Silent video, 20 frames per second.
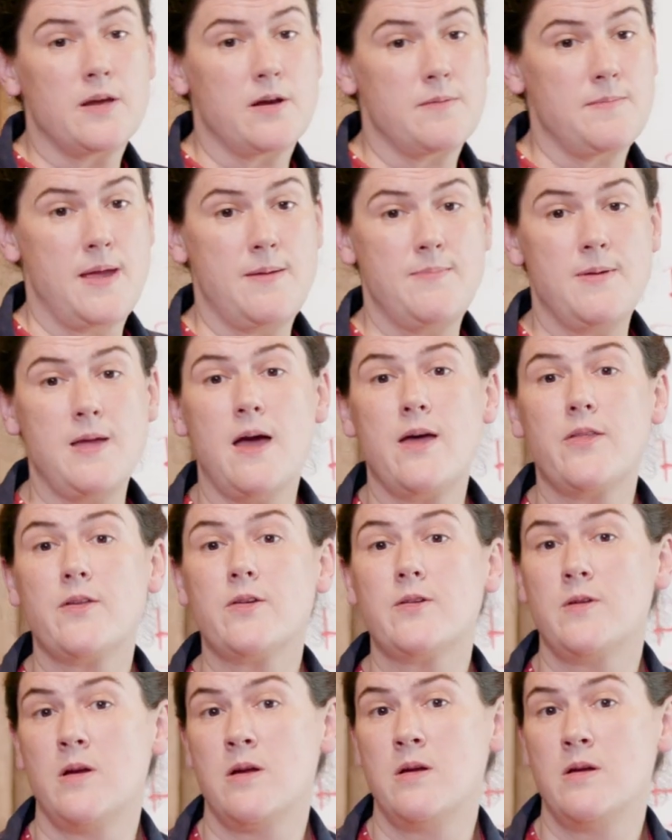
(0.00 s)
There may be
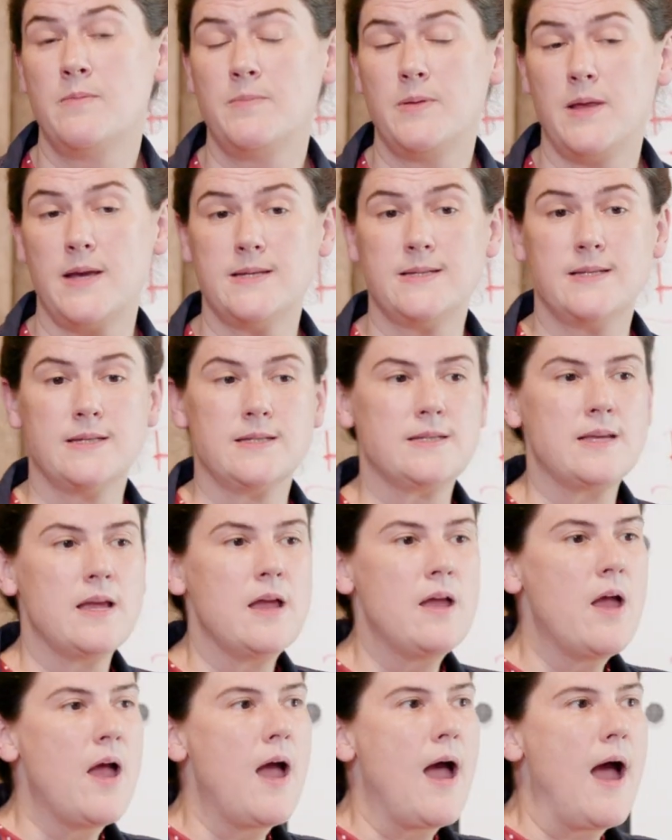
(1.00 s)
other places.
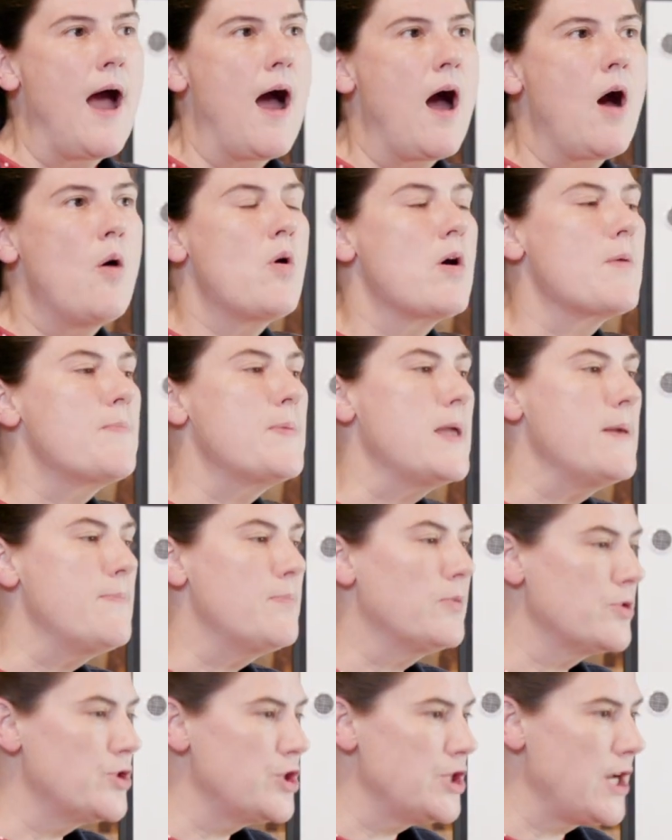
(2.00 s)
How are
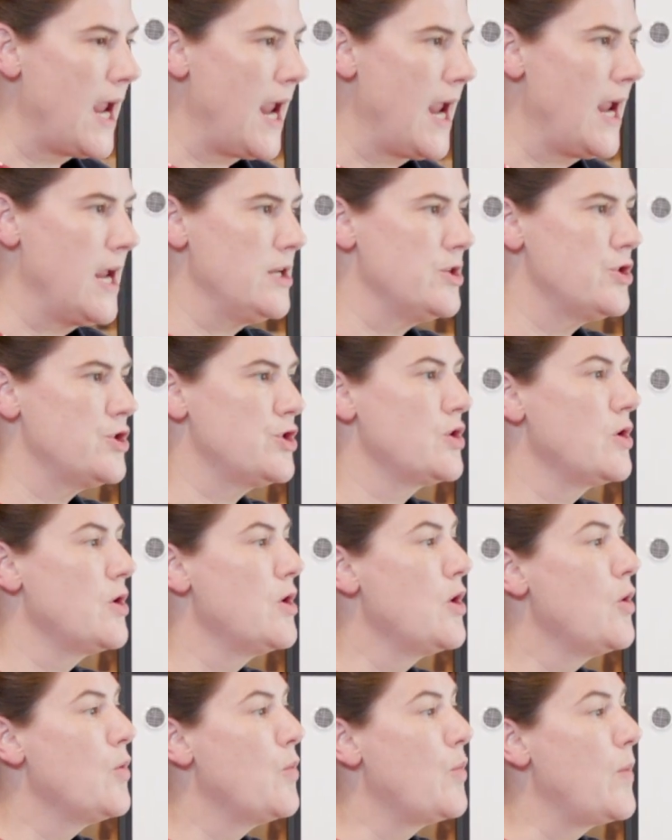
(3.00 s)
people changed
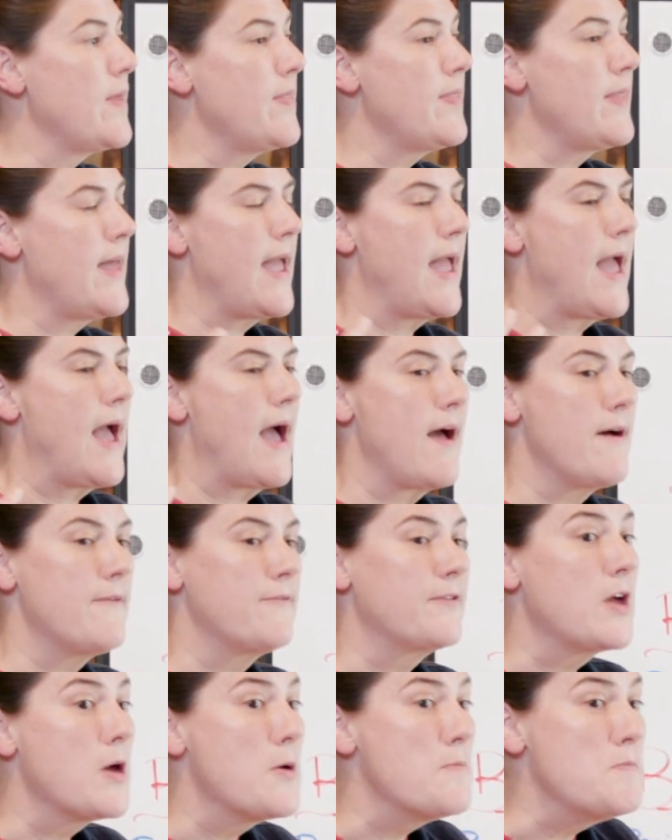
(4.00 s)
when they
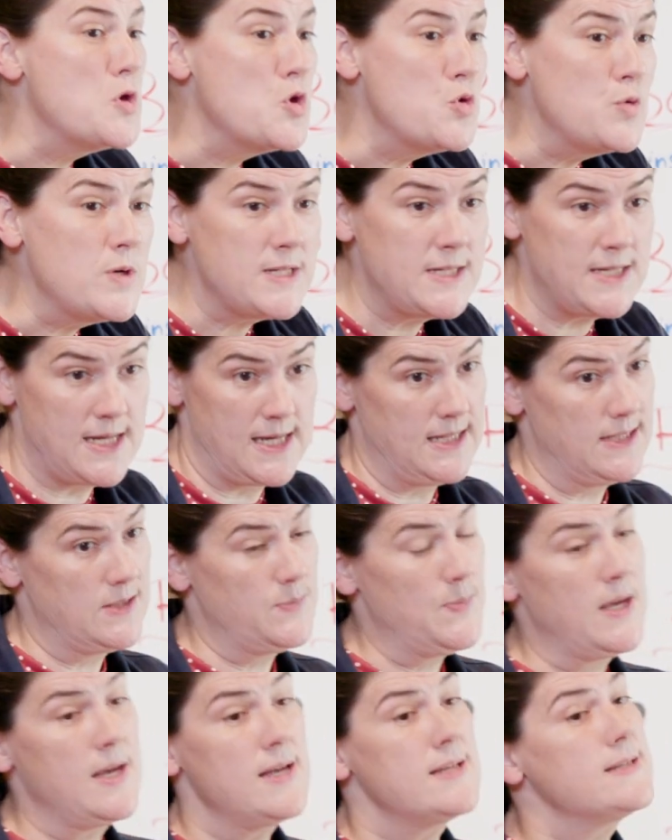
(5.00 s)
have
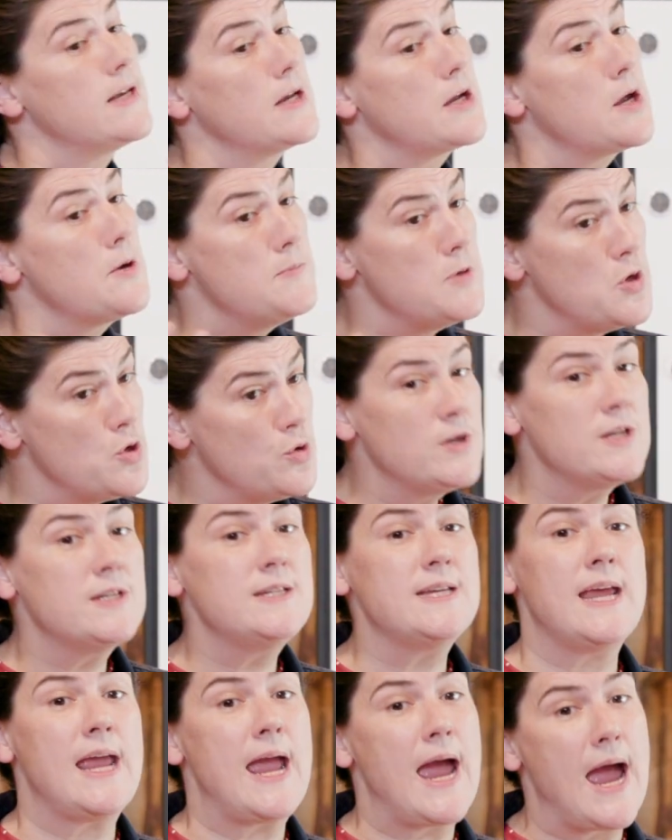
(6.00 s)
communities? Because a
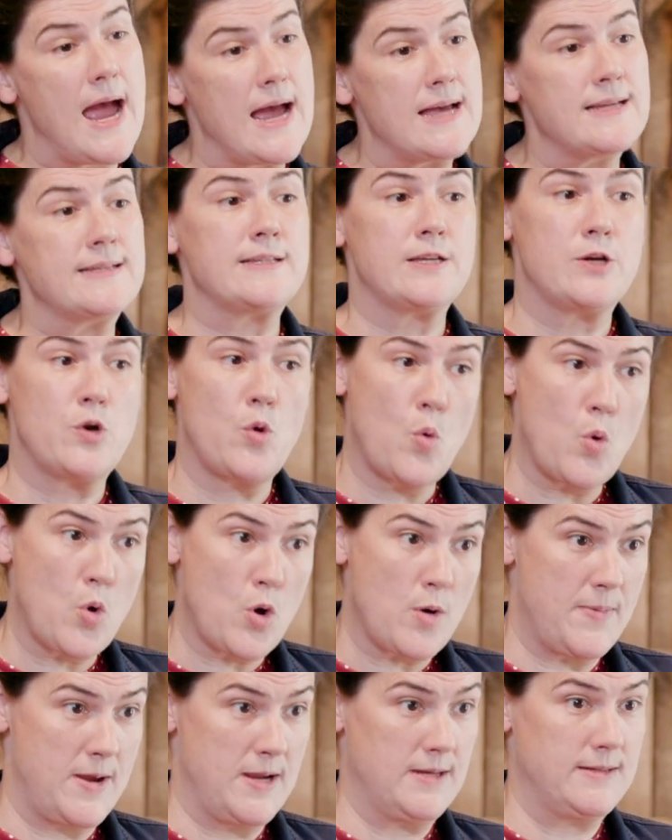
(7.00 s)
community has an
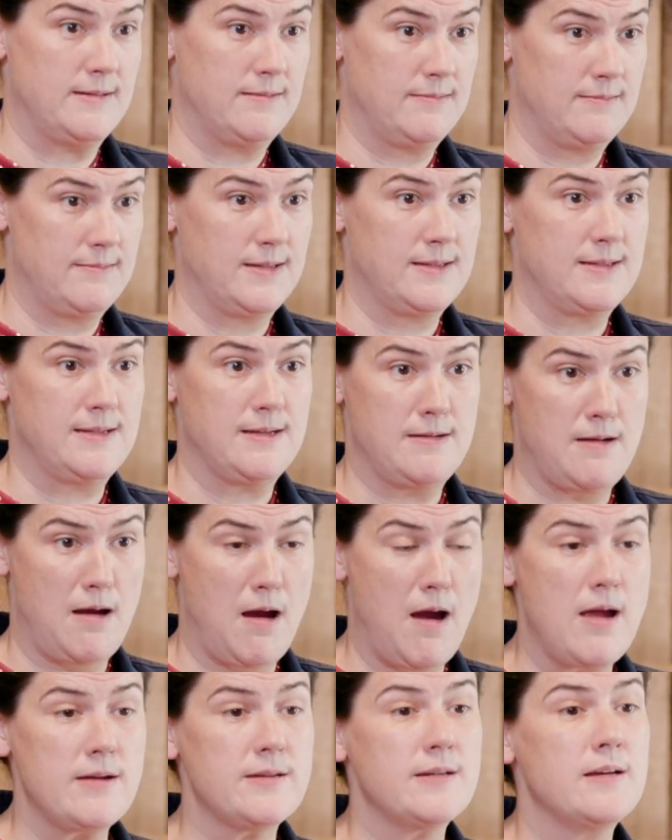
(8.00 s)
orbit, does it
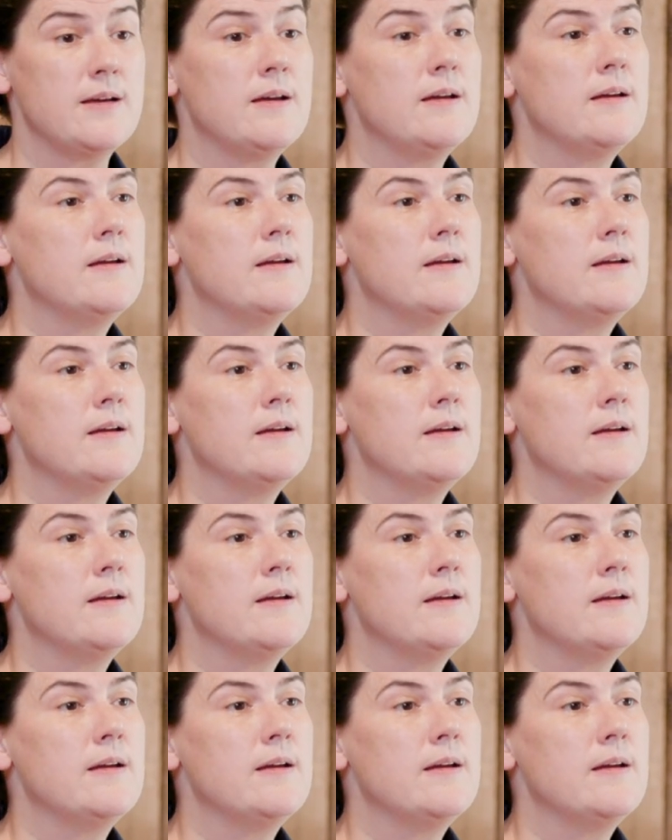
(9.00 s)
not?